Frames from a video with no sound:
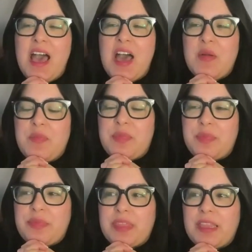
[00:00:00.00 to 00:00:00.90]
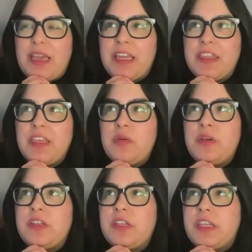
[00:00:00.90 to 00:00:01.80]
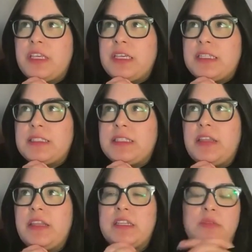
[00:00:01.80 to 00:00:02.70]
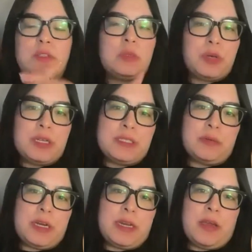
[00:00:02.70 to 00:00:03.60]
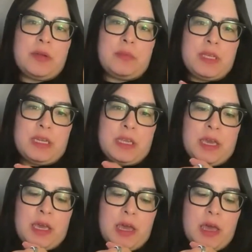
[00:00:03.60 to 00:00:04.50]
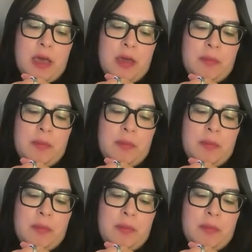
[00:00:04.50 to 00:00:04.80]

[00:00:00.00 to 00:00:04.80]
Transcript: Um, I think one of the things that is really present right now in media,